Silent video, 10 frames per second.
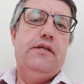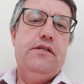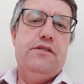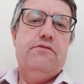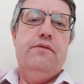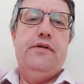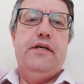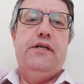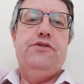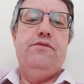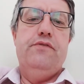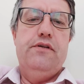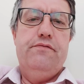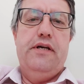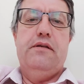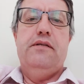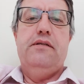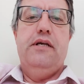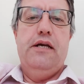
and discrimination that affect